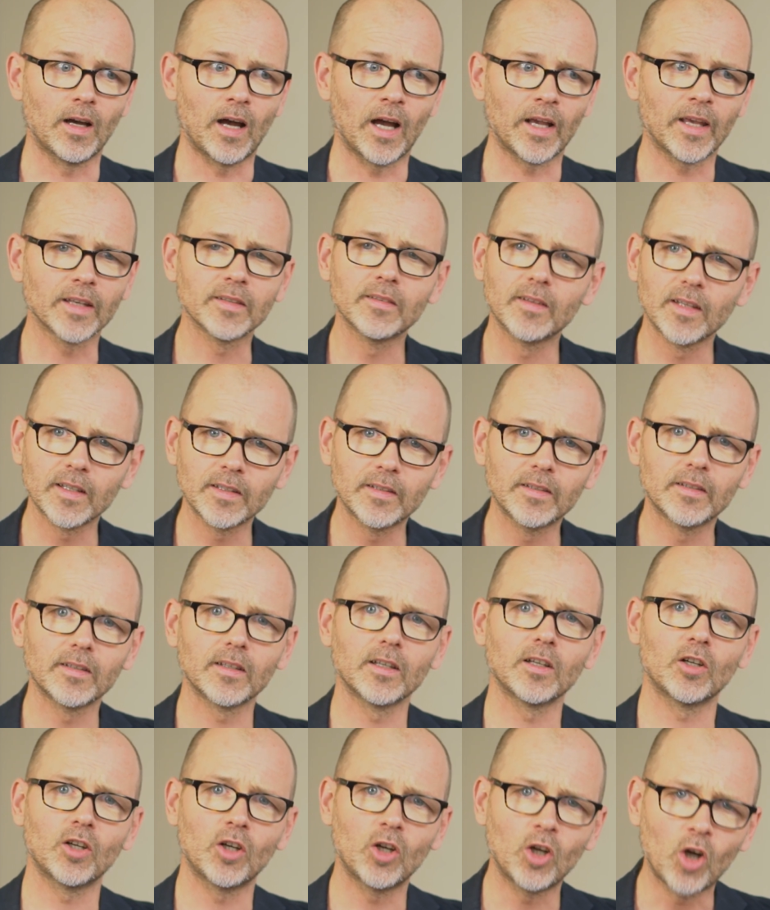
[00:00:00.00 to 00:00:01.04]
I guess this
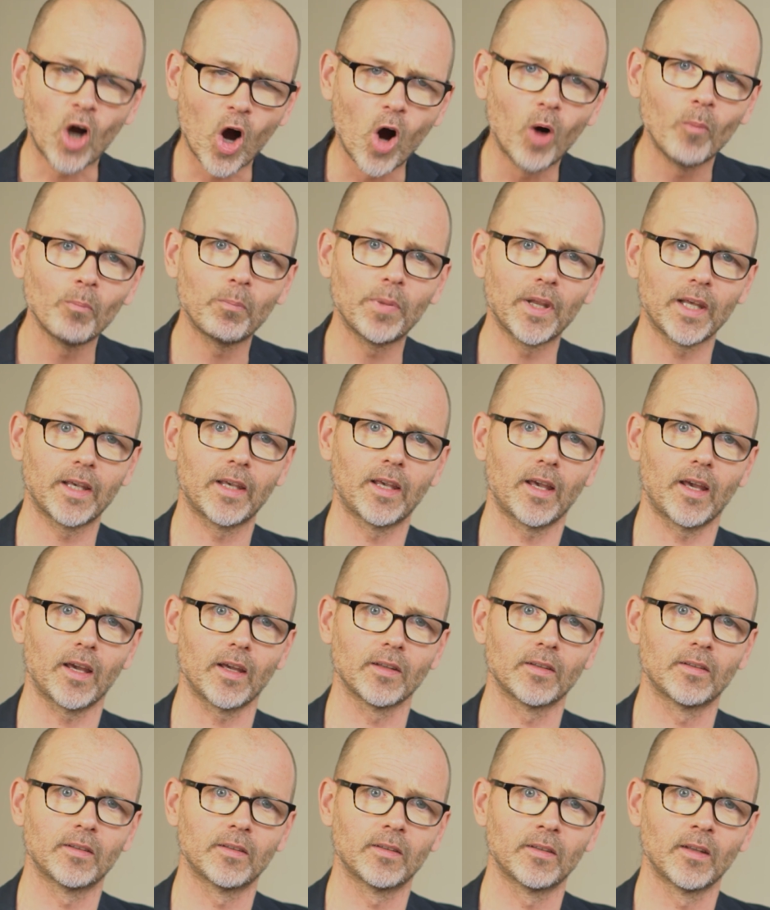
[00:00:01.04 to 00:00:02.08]

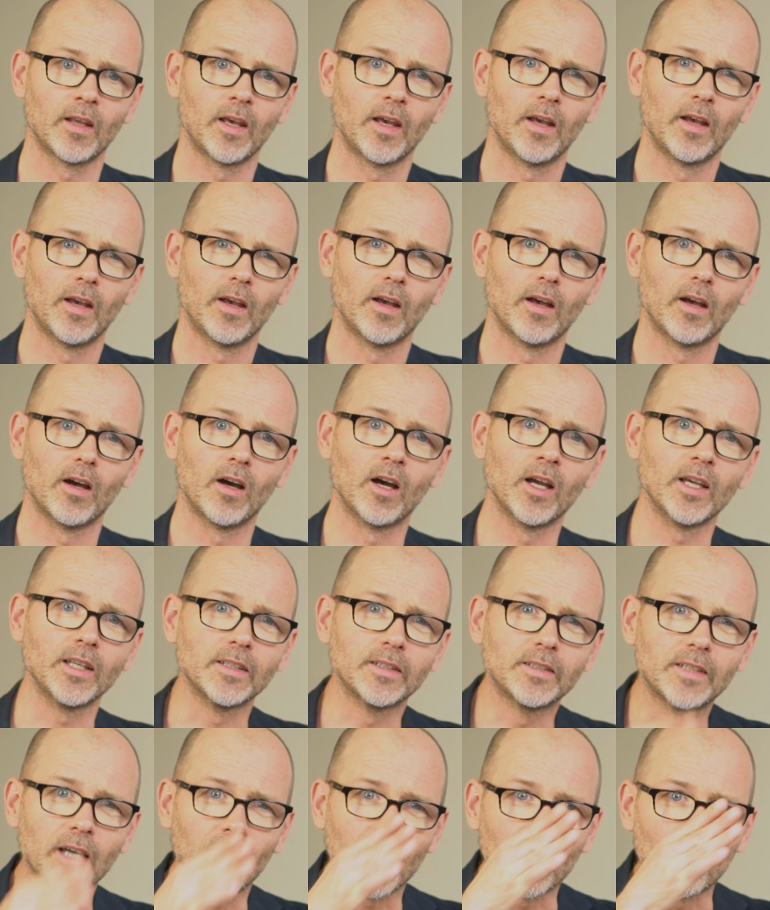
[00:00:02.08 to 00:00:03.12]
complicates a
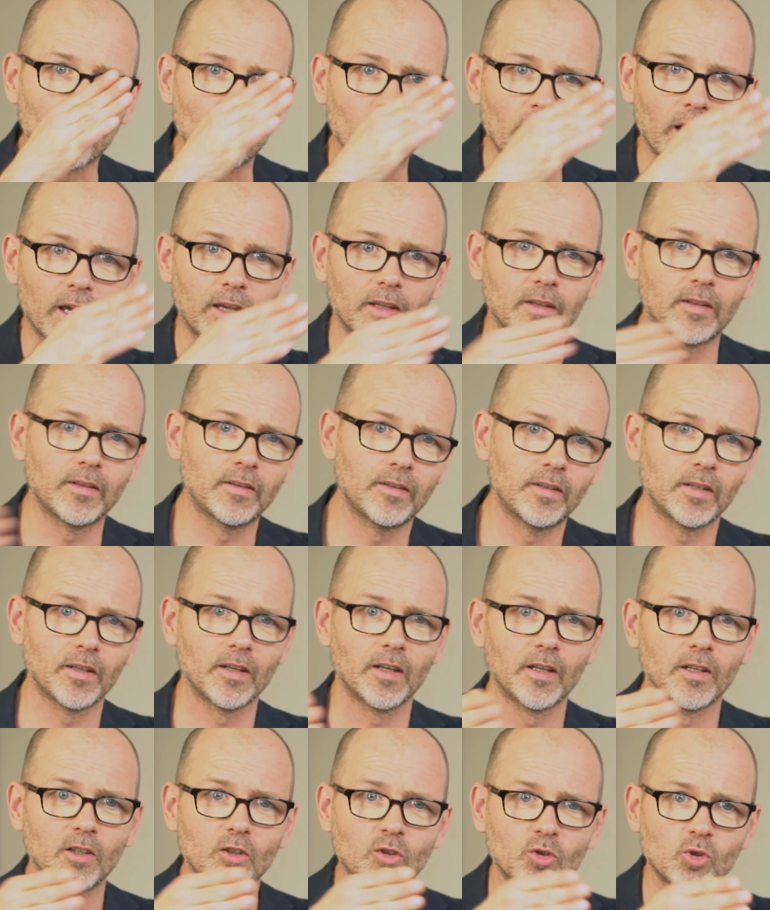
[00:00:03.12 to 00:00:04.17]
direct
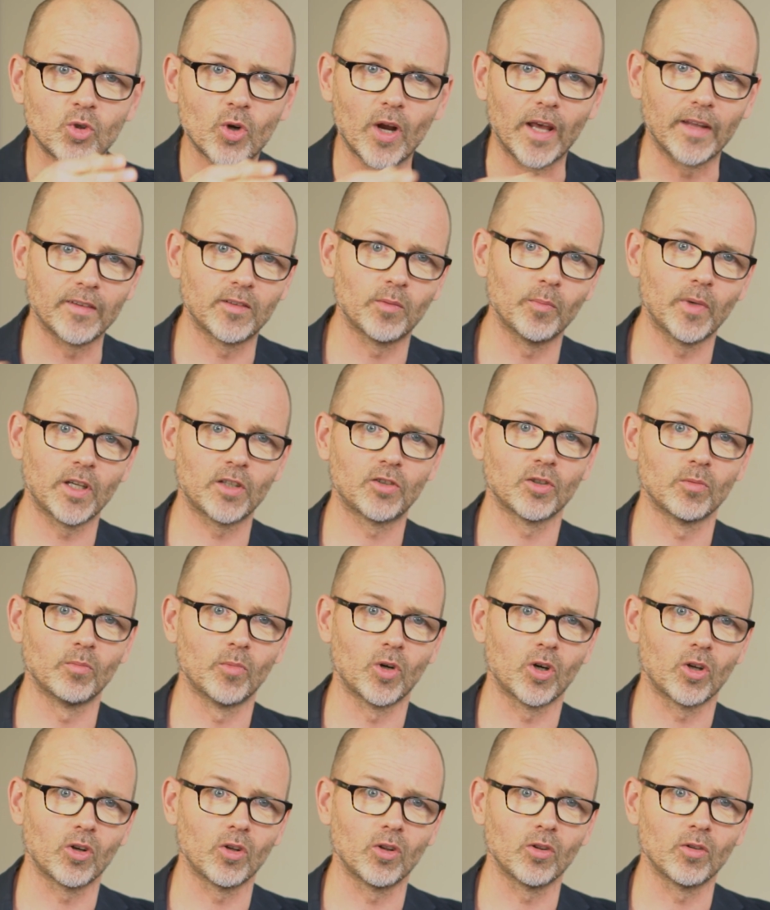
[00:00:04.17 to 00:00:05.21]
transmission
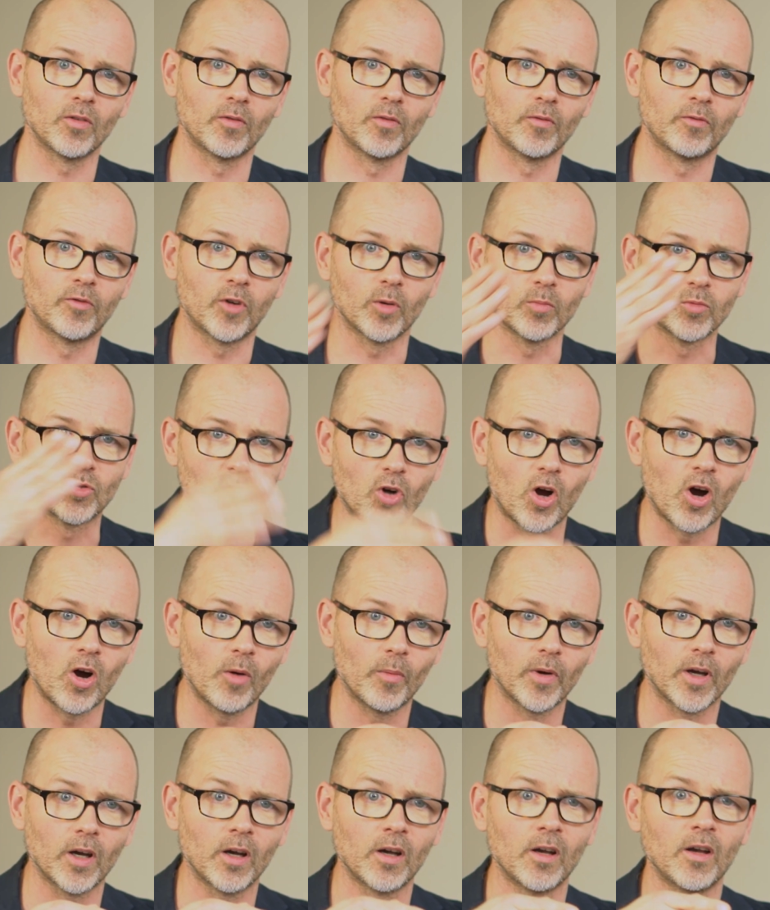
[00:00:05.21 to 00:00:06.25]
model from
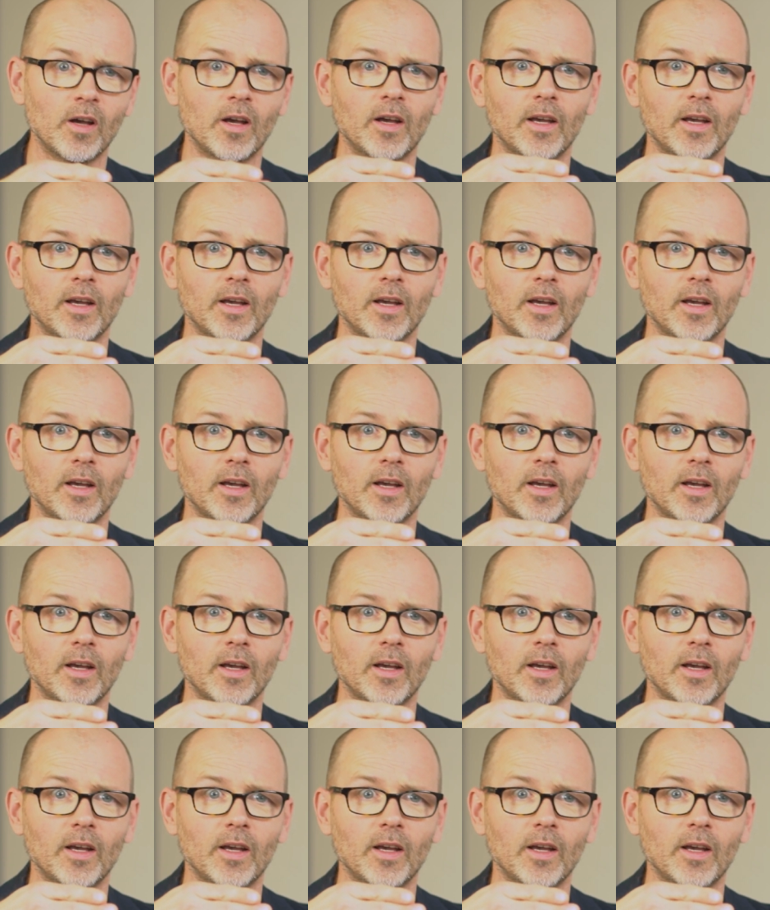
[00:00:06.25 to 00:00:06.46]
trauma